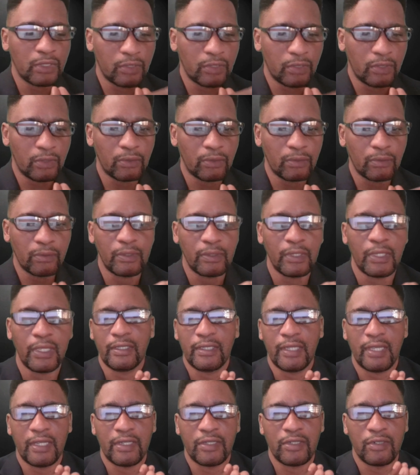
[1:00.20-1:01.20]
to know
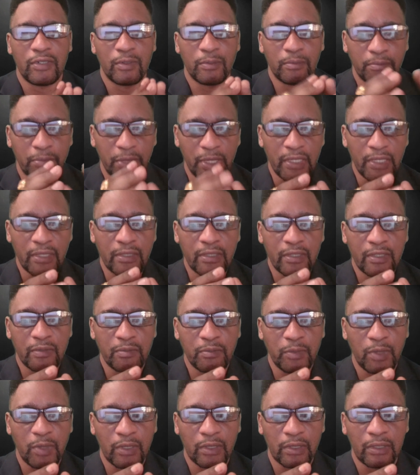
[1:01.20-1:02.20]
that your business
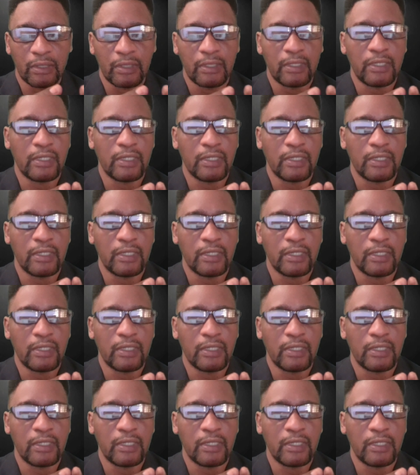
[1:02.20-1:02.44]
model